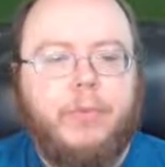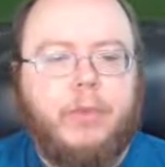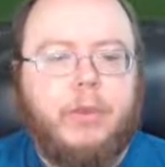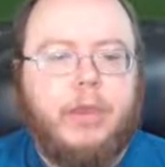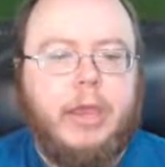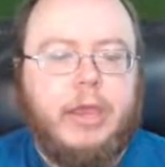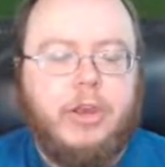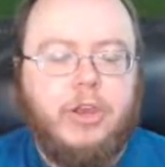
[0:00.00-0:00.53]

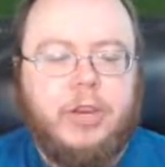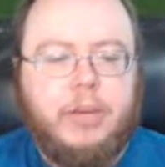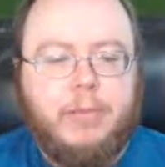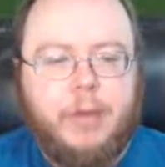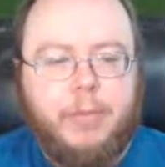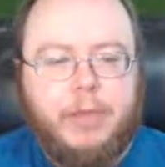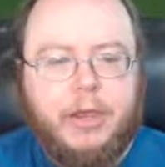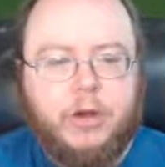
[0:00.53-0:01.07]
And you can
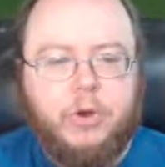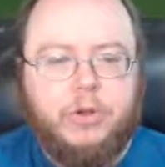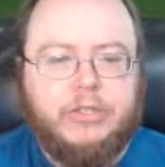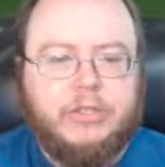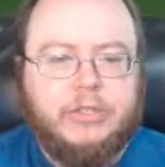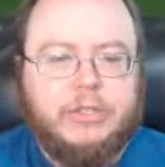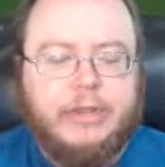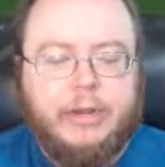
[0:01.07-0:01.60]
email me at
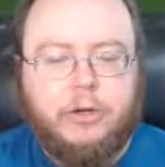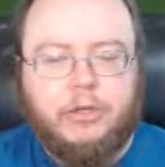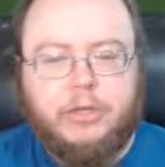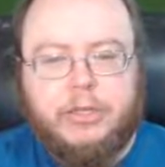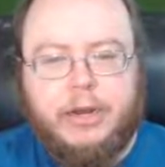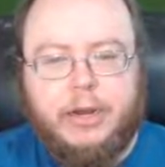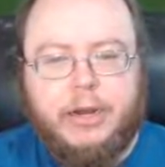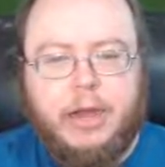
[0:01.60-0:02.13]

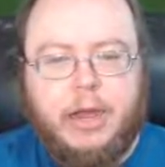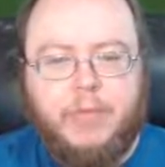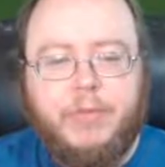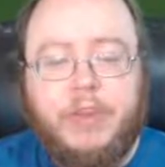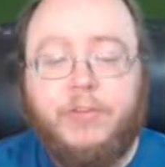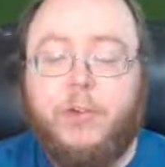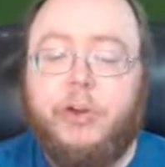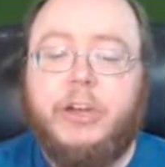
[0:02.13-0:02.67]
chris@ctankersley.com.
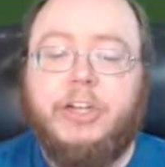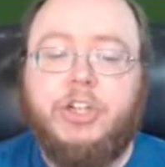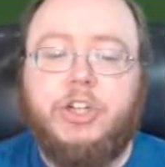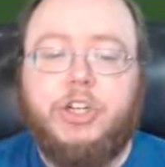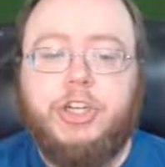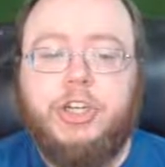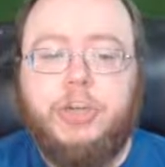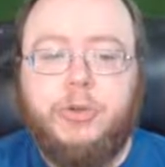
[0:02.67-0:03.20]
If you're
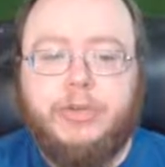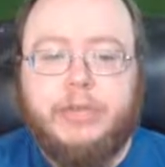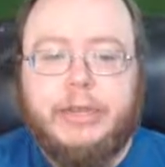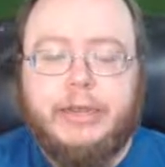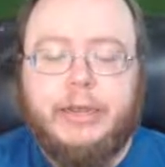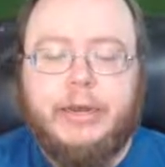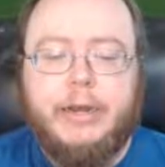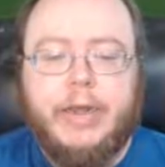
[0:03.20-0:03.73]
interested in
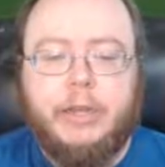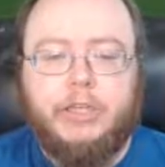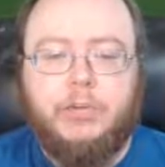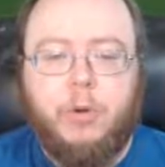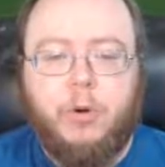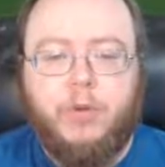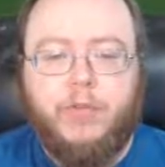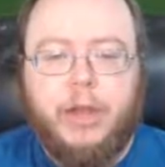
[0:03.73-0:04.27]
using
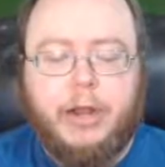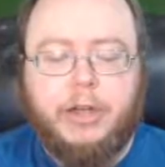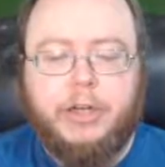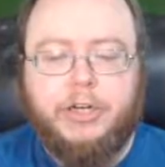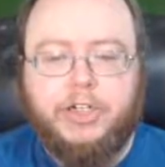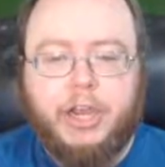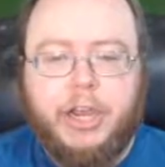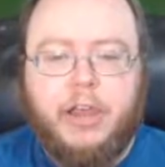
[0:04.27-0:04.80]
Nexmo or
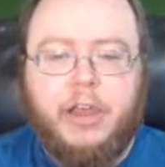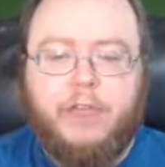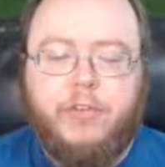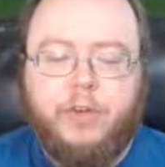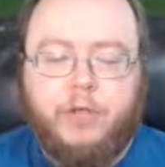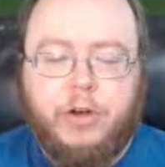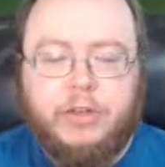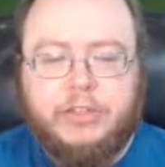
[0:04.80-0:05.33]
Vonage,
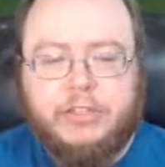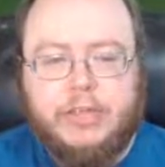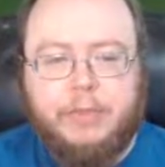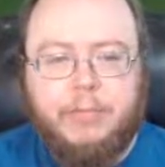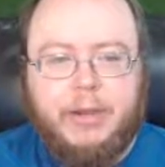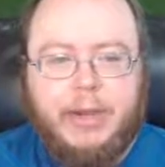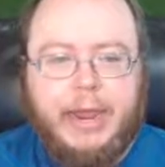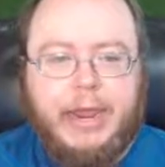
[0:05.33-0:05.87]
feel free to
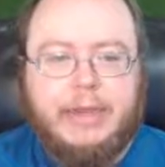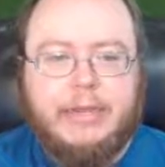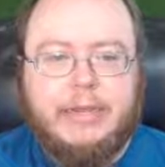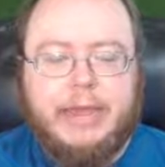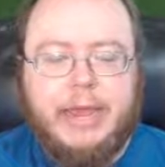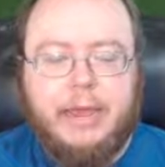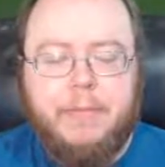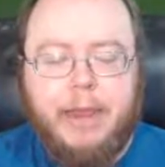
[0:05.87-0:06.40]
send me a
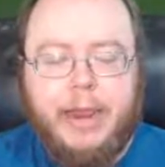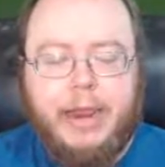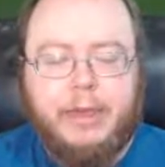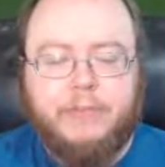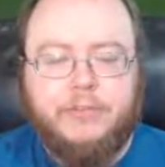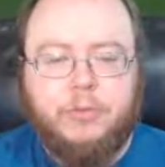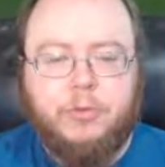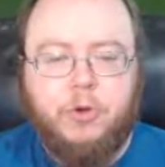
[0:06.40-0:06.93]
DM. I
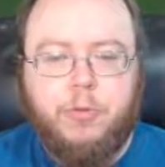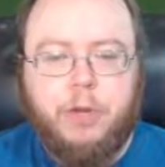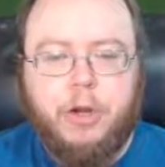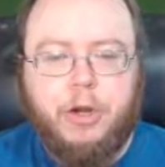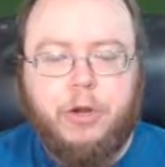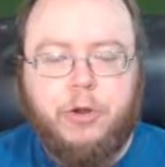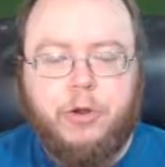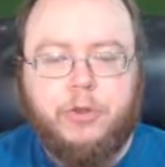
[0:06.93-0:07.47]
have some
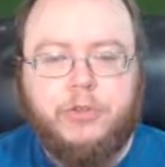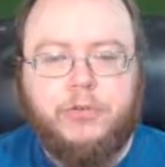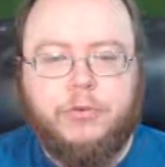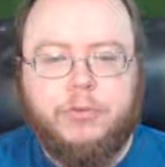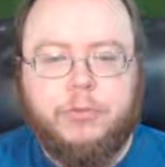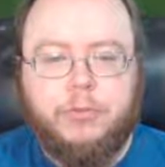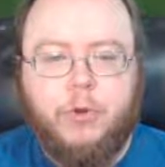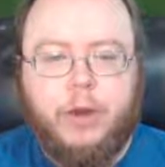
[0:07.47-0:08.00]
coupon codes
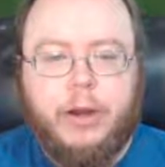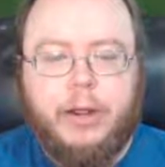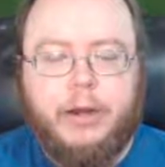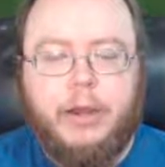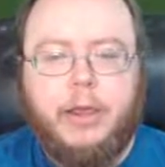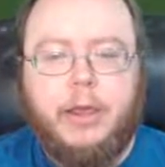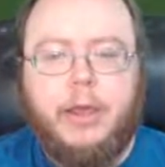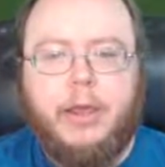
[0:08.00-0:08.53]
for some credit.